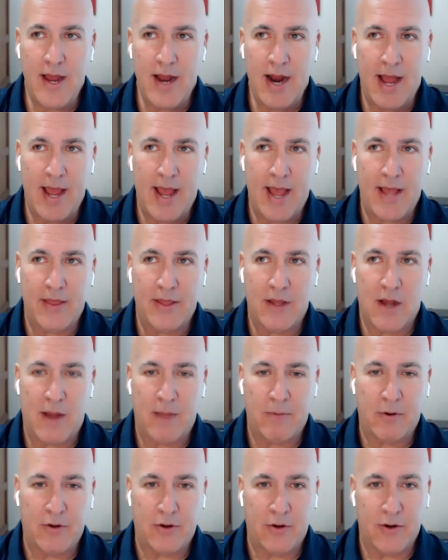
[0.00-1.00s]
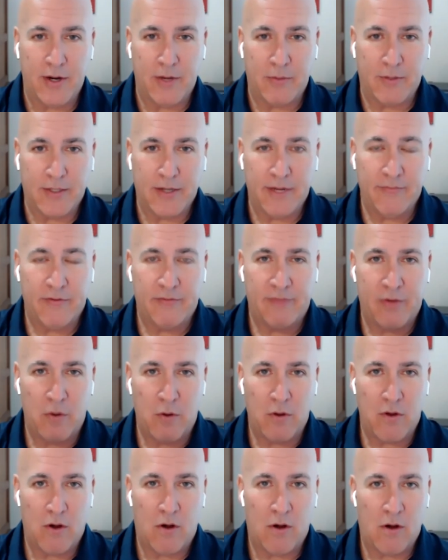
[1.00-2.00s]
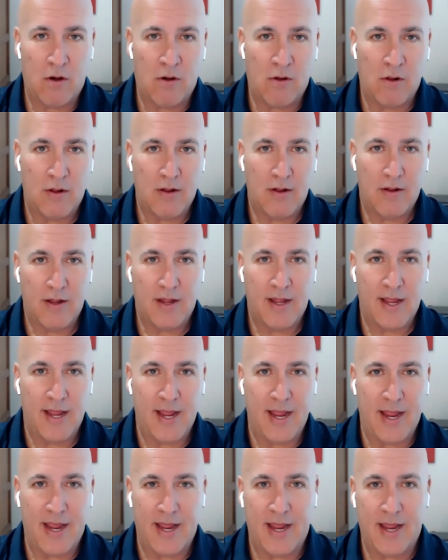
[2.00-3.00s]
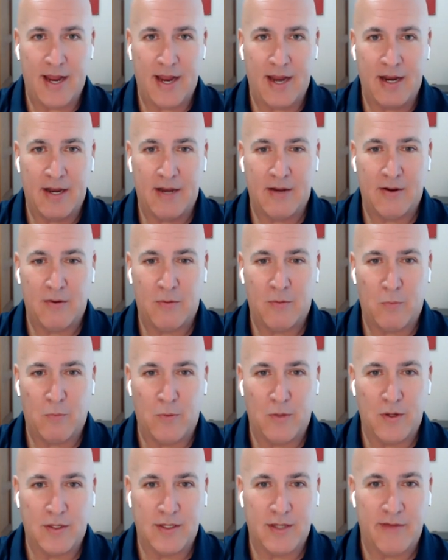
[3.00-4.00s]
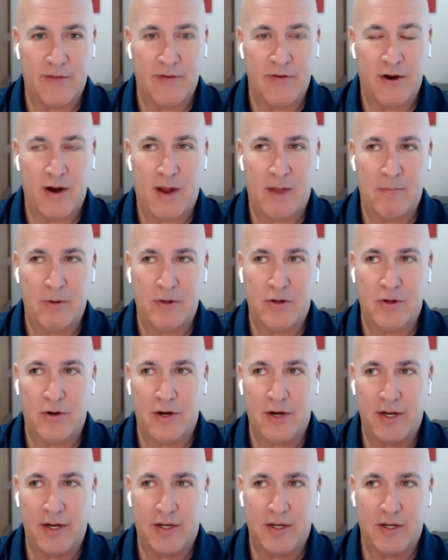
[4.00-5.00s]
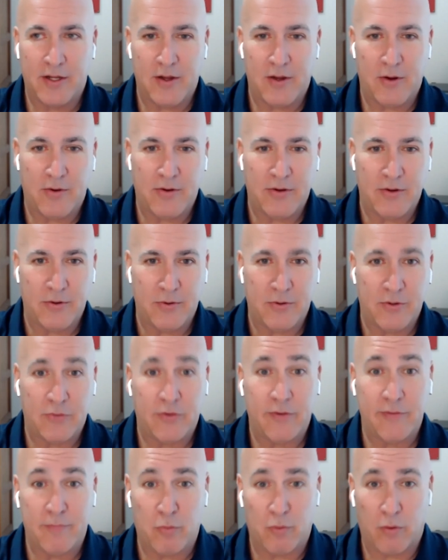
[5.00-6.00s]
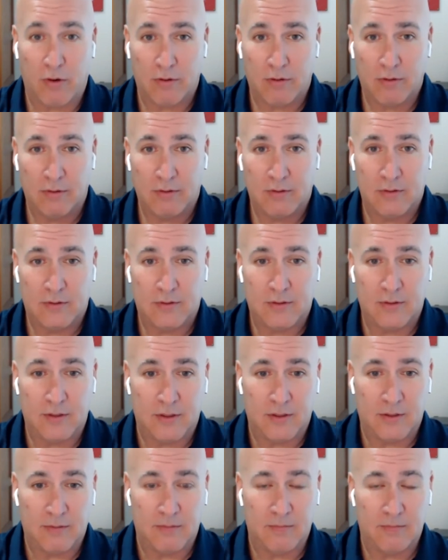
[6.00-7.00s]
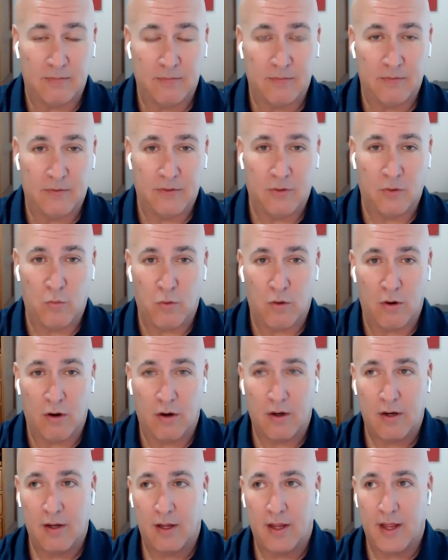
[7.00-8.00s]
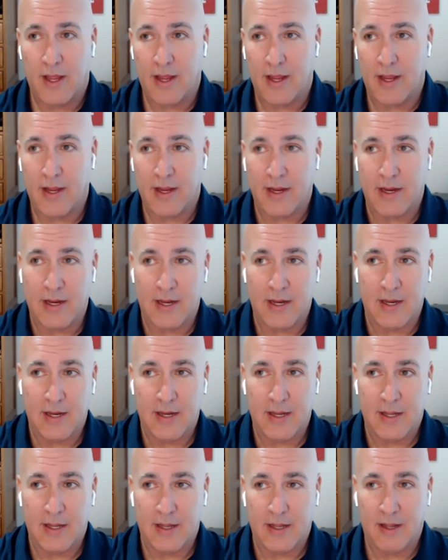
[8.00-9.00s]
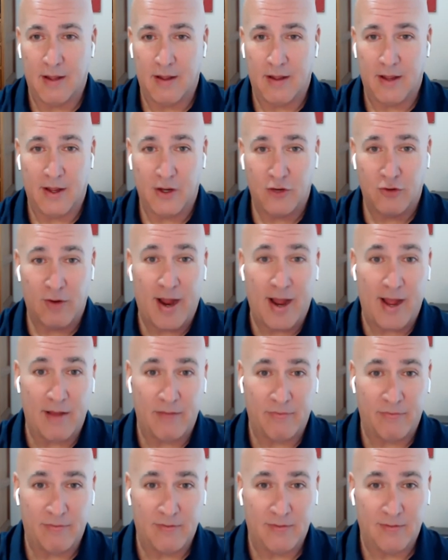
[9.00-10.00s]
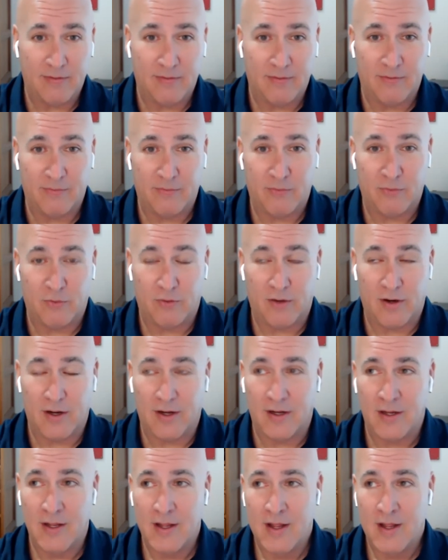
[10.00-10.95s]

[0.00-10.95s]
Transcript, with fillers: I had the opportunity, received a phone call and was given an opportunity to go to Shreveport to, to work a, uh, a drive for a,